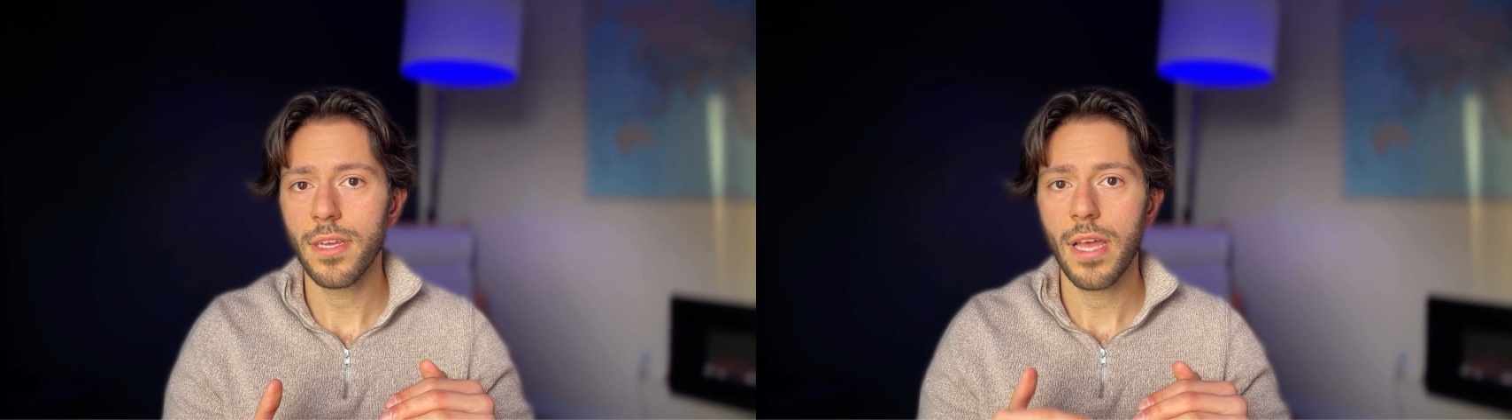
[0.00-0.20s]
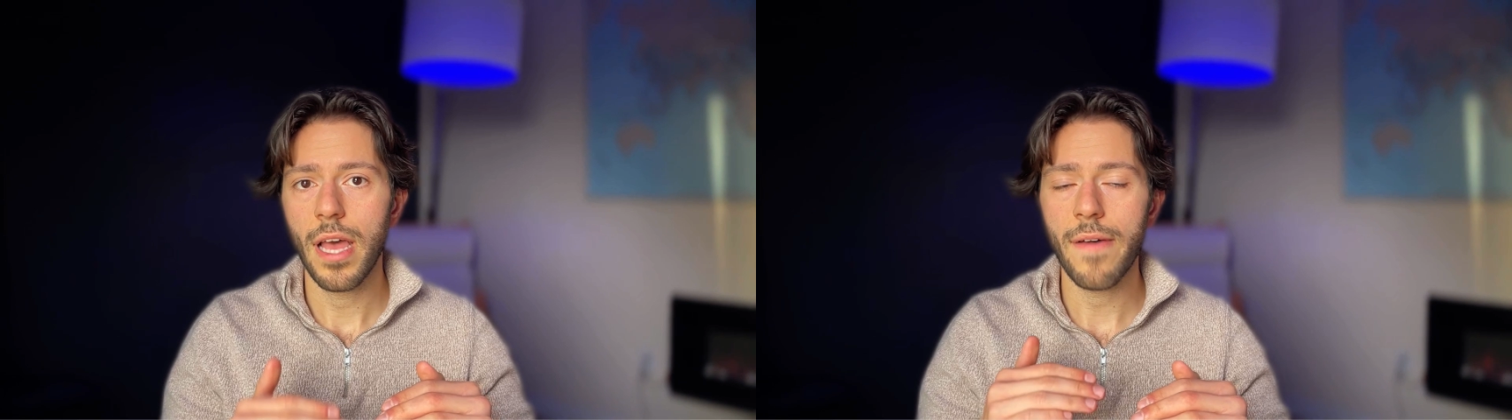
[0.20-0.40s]

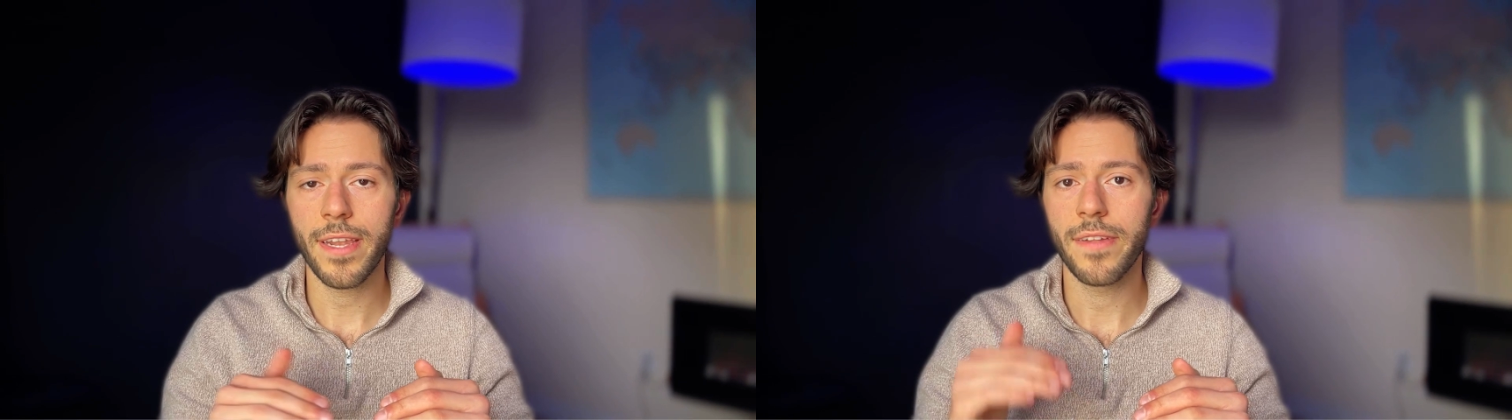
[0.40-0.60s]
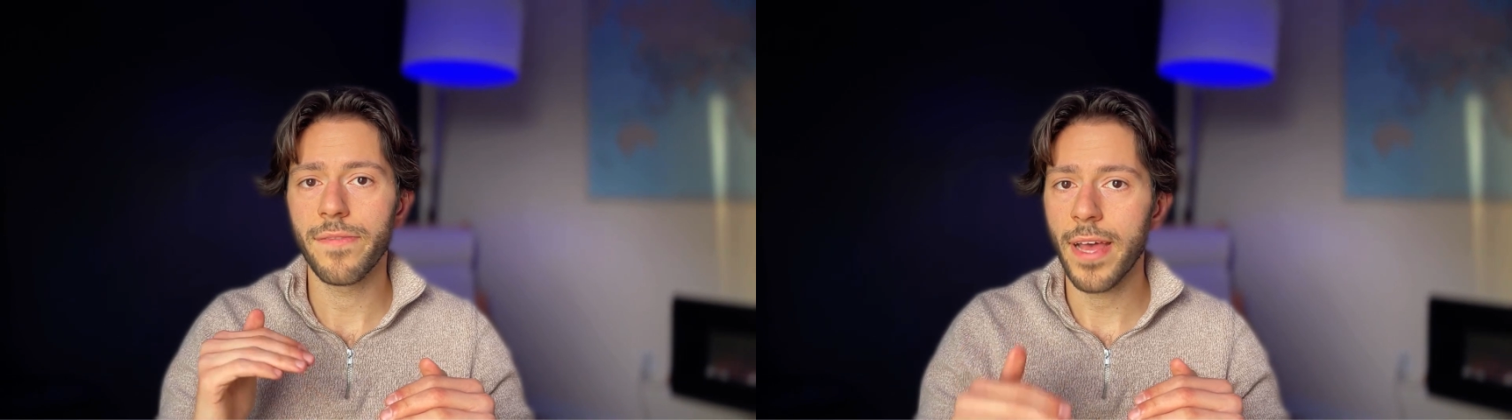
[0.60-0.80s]
have an
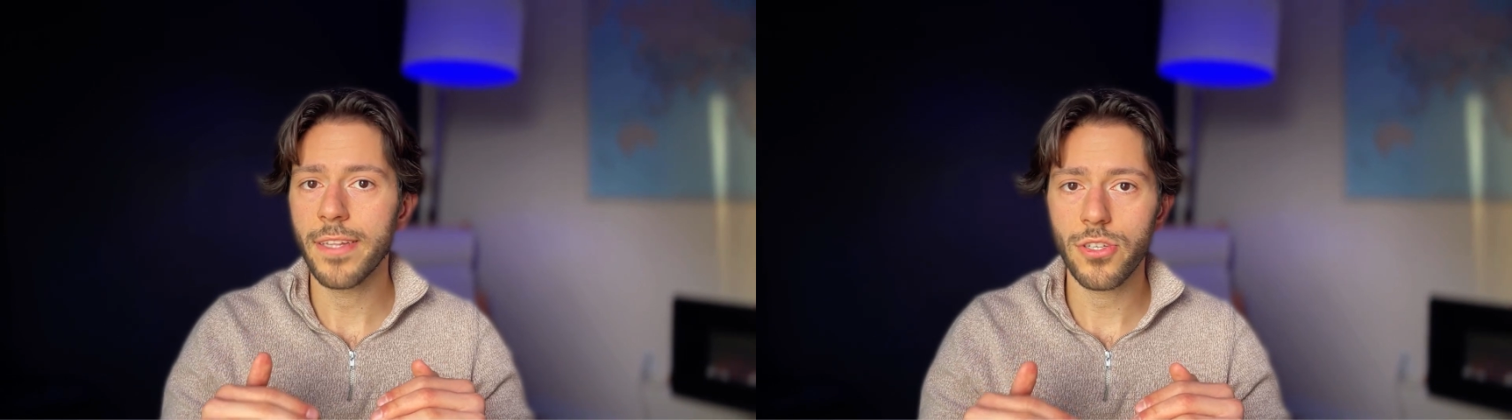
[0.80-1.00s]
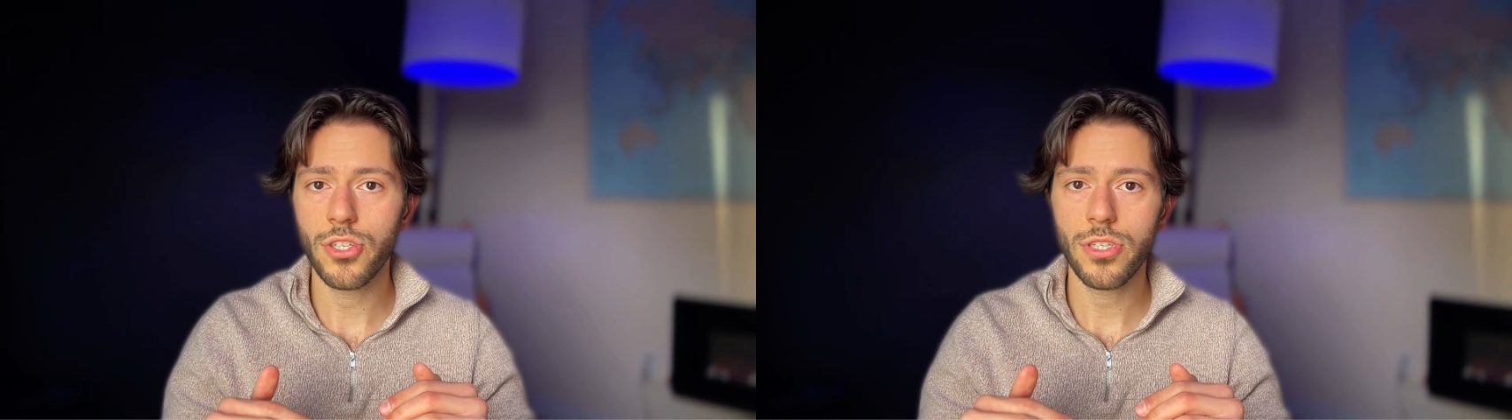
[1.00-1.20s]

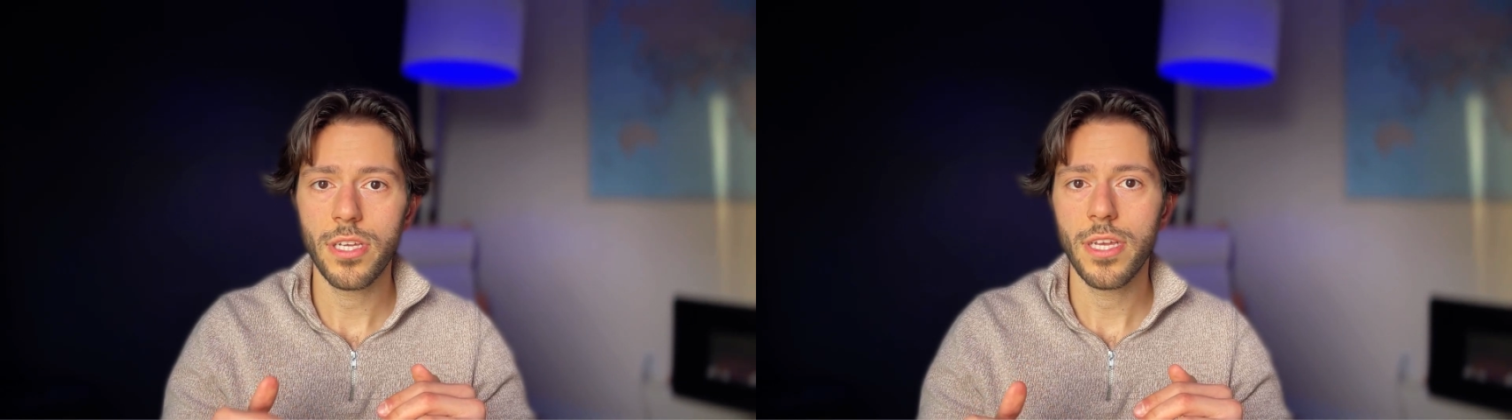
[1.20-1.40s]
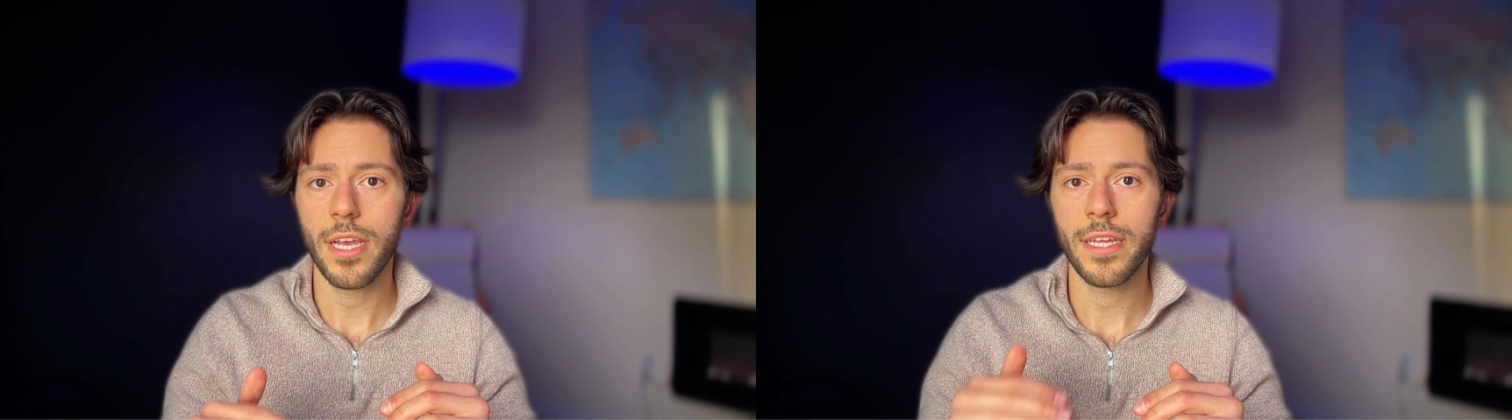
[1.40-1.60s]
advantage
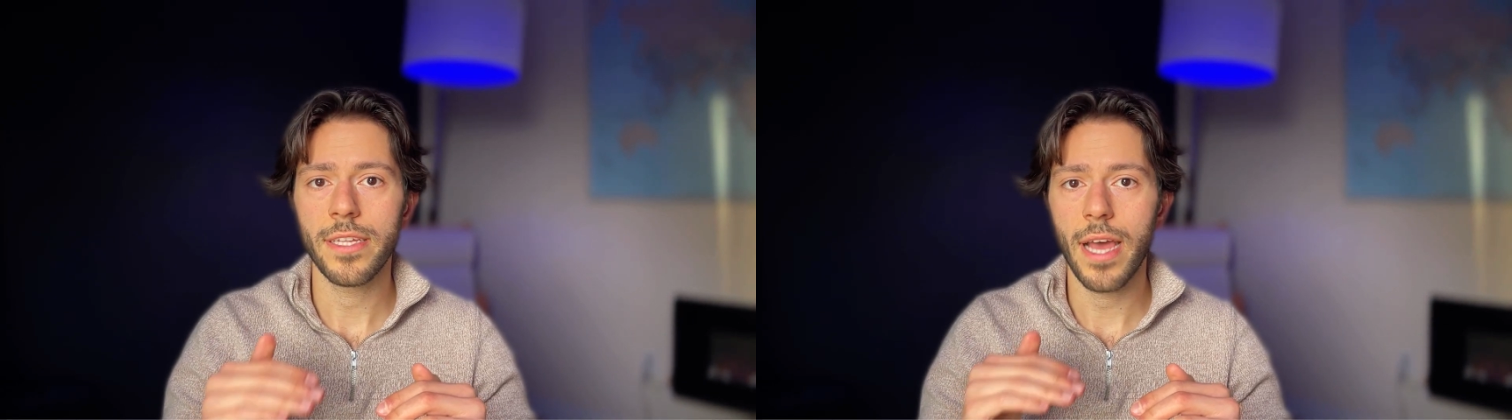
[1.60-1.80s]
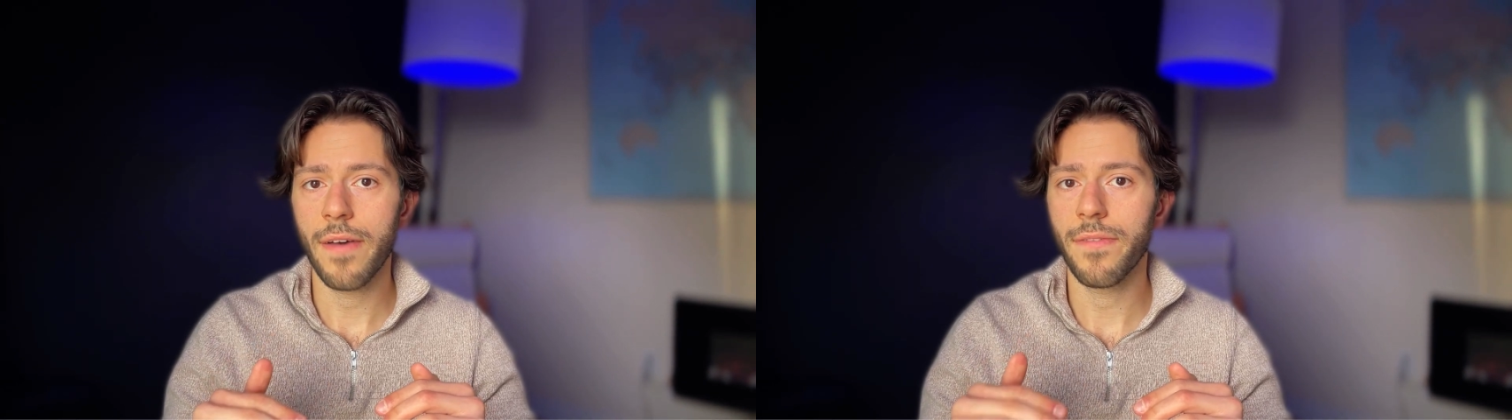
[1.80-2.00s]
and
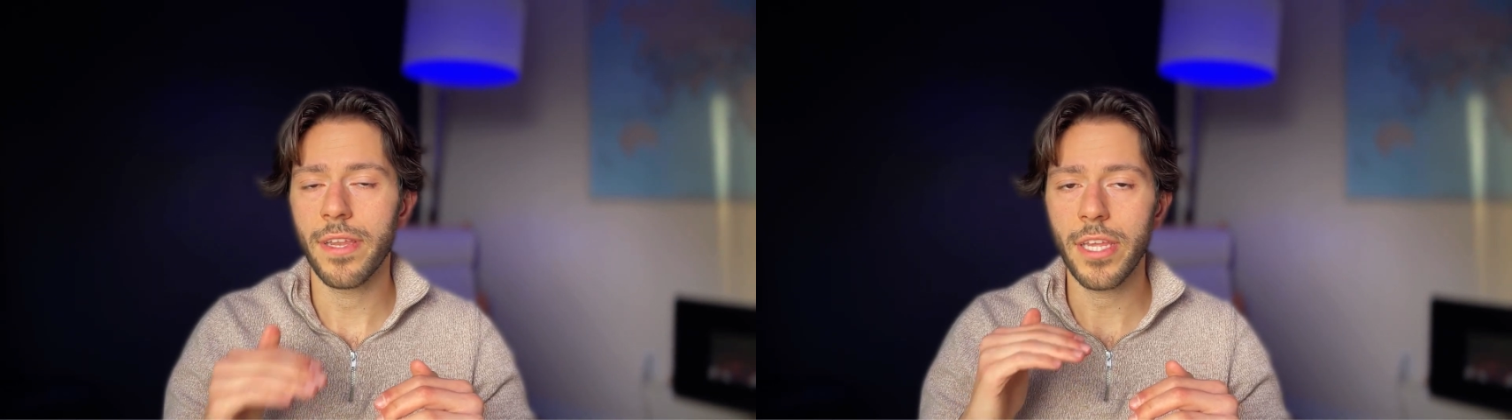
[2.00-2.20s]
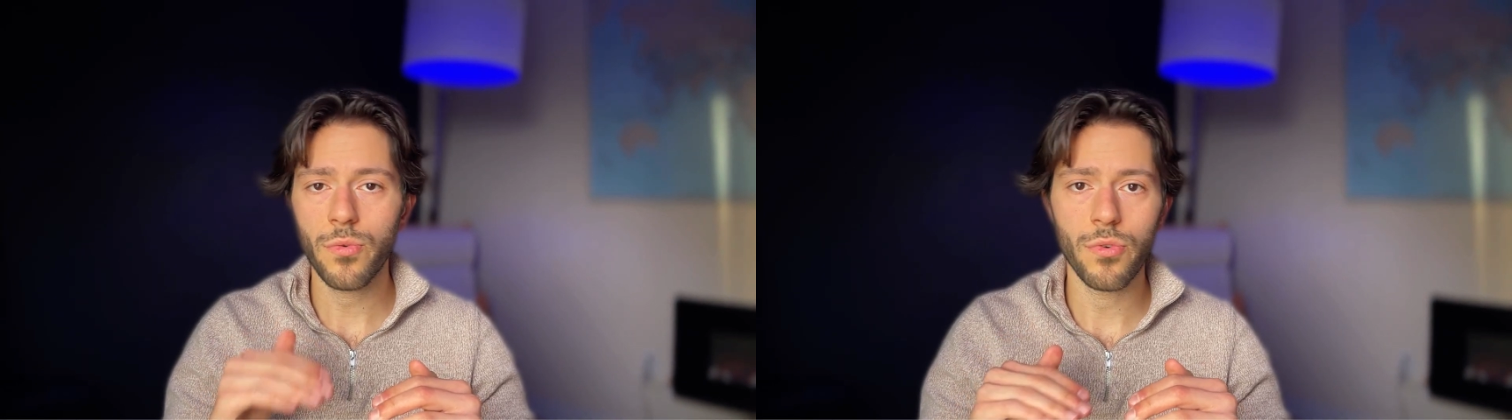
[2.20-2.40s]
have an
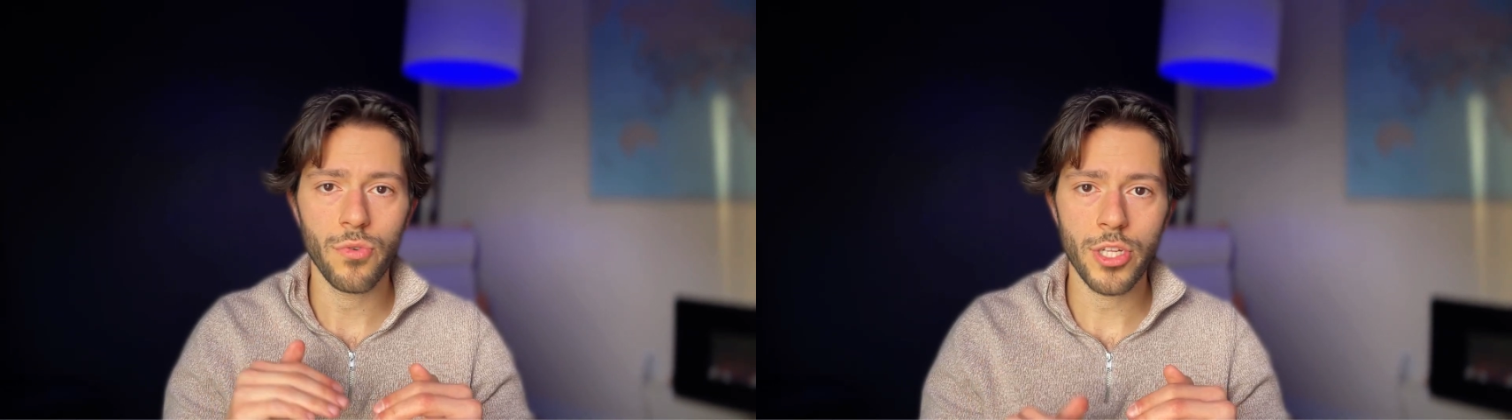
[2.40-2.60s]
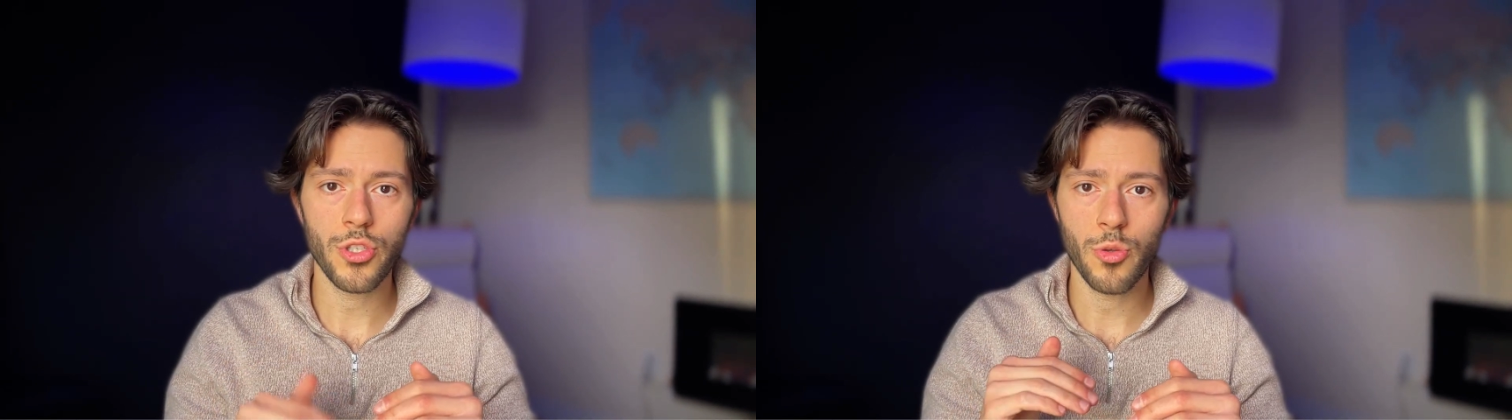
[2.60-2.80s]
equal
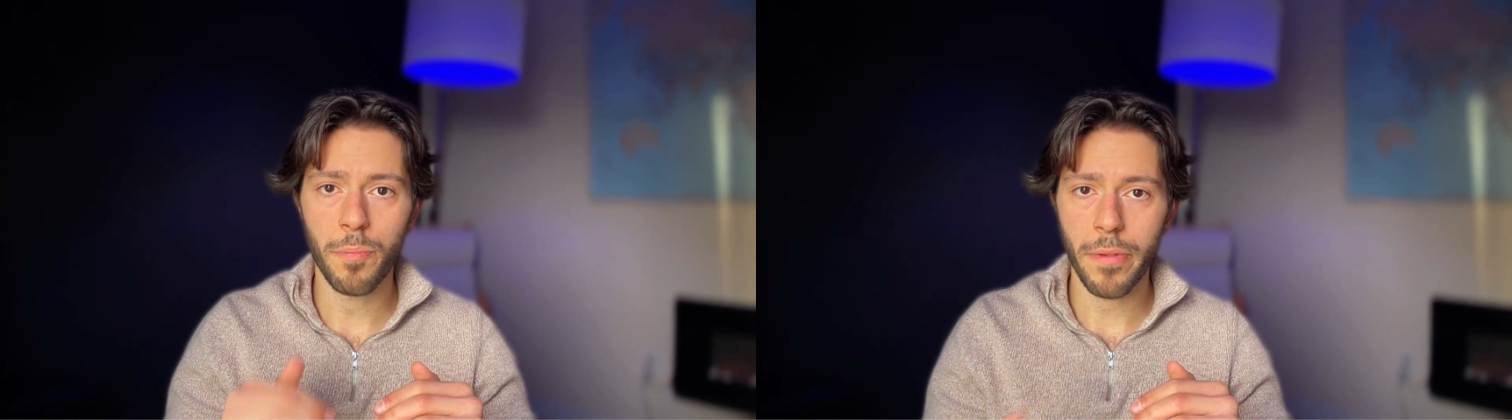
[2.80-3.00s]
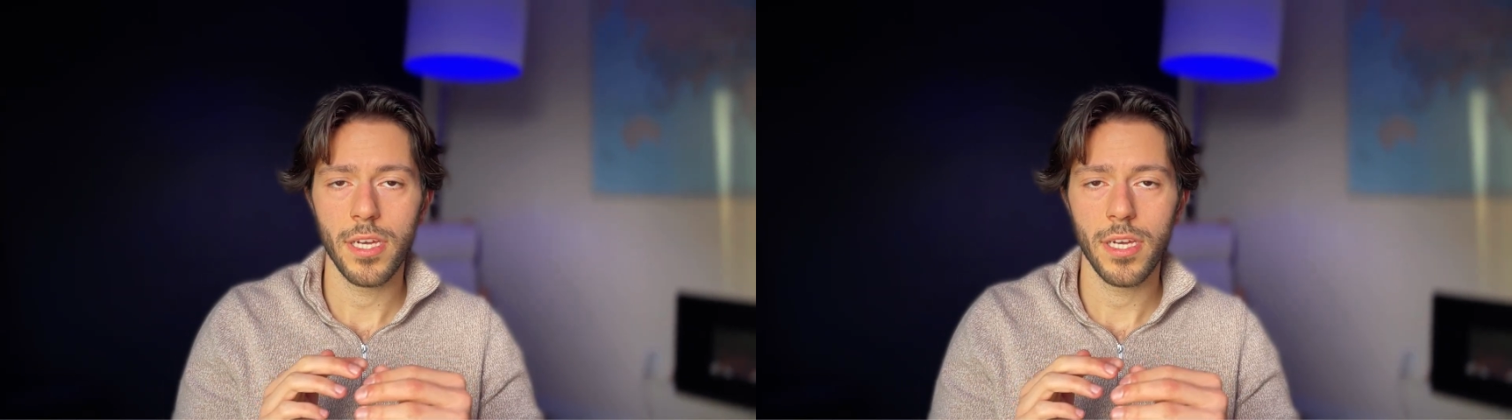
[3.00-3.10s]
rights to play